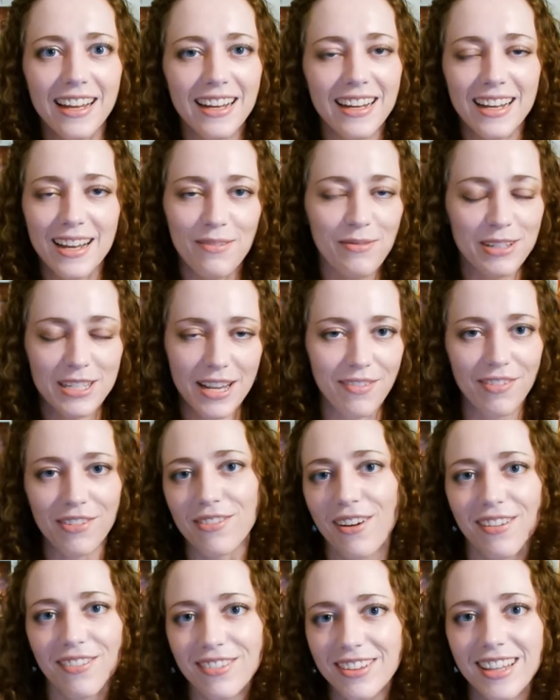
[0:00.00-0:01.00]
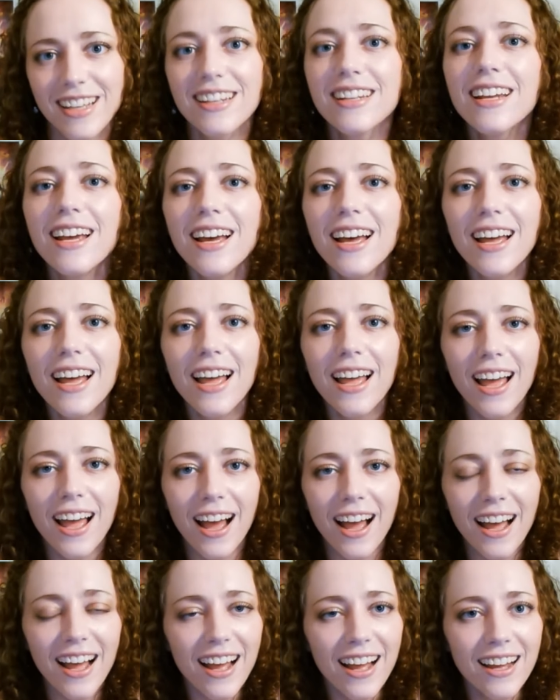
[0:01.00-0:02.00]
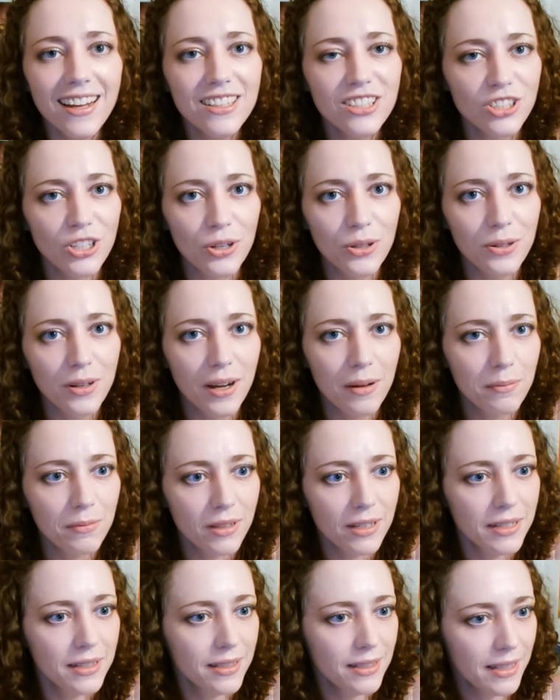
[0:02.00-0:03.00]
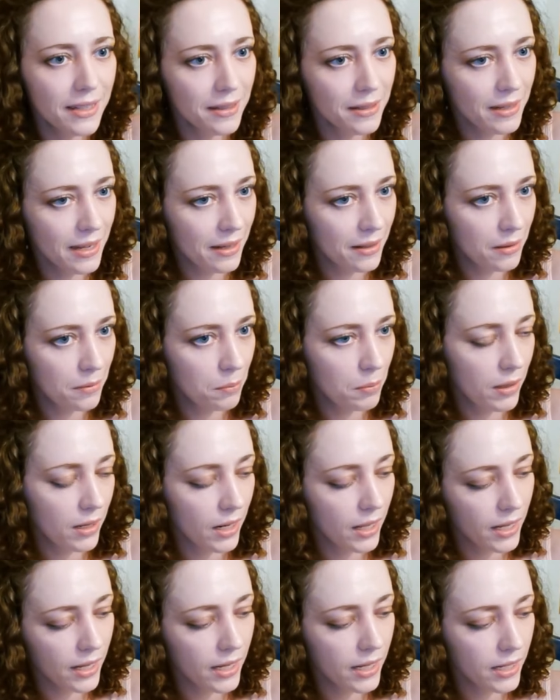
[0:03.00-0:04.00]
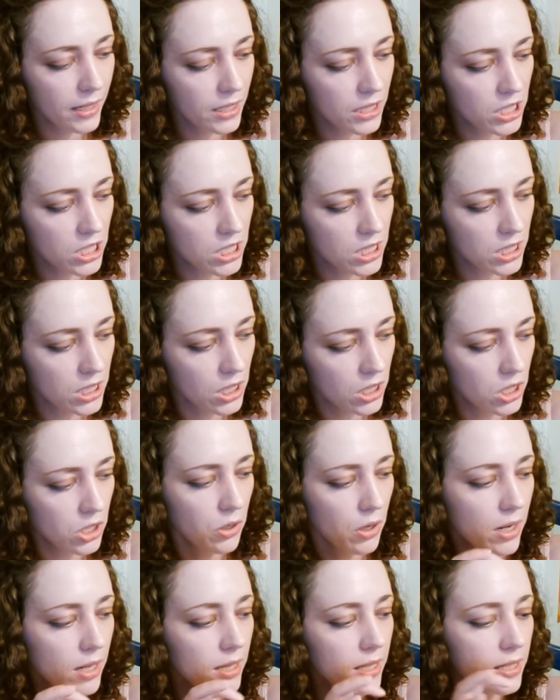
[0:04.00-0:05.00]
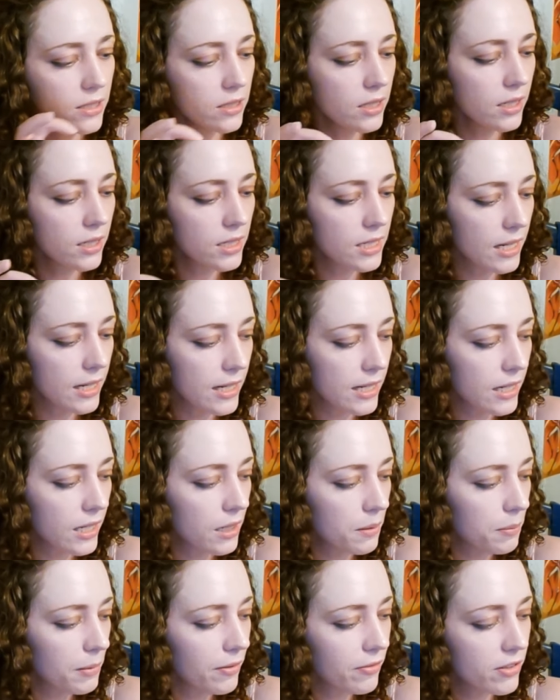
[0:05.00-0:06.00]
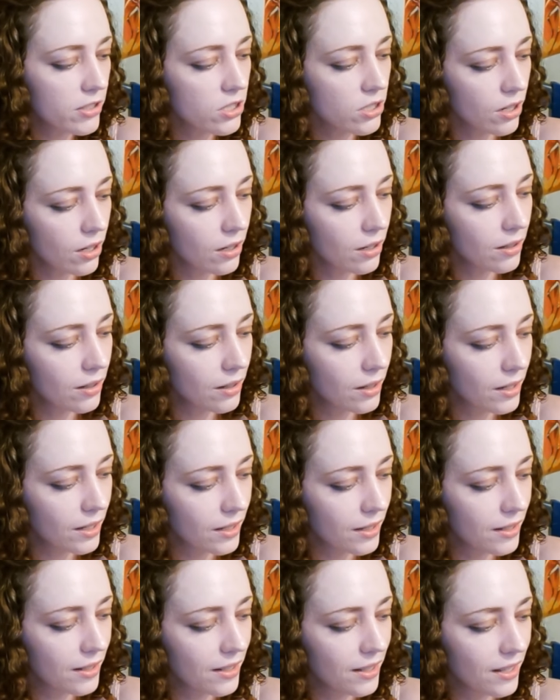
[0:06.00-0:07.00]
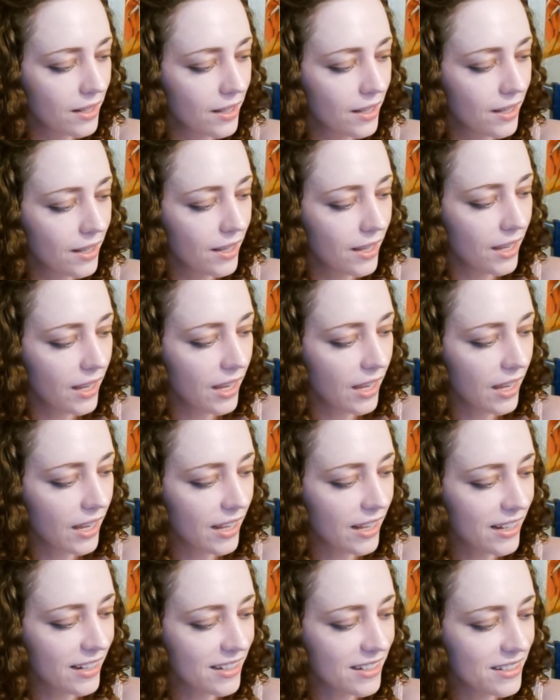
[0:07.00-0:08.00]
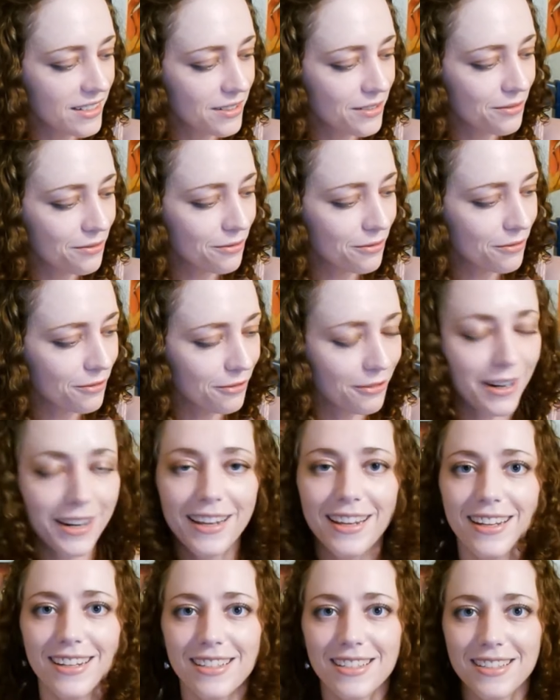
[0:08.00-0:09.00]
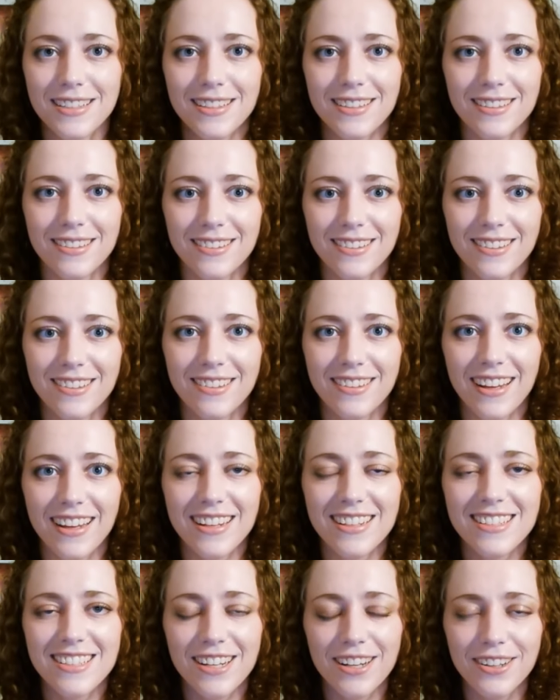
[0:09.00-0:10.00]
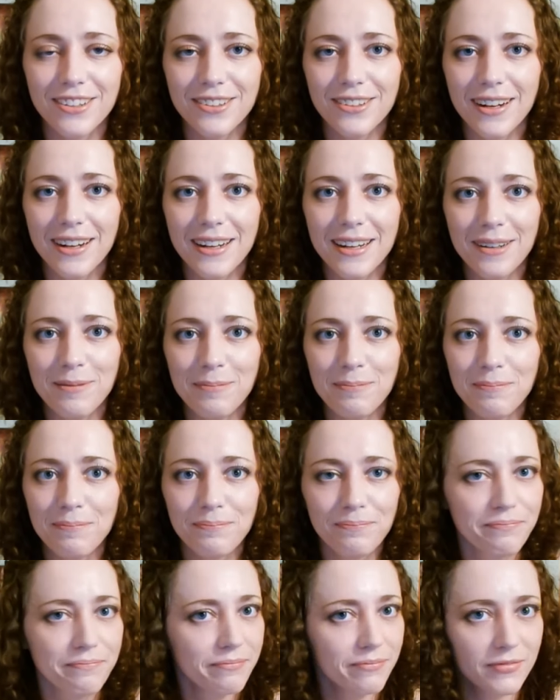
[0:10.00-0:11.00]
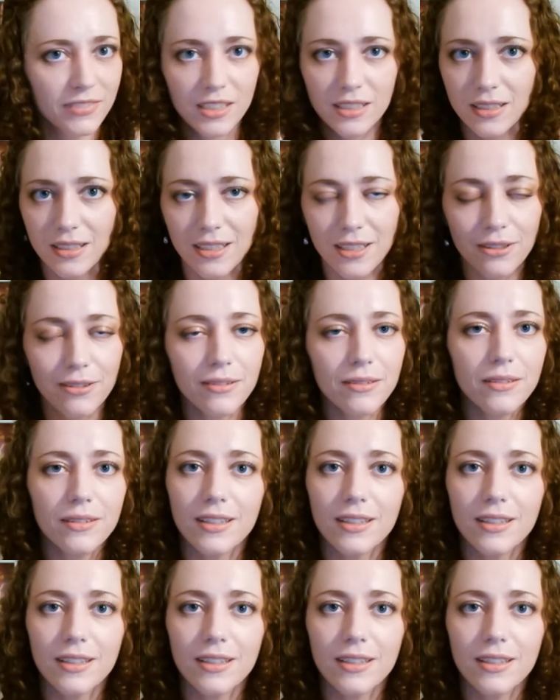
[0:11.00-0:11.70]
I'm just having fun with it. So I'm gonna, like, play just, you know, a little tiny clip of the song and rank it. Okay, so, you know what?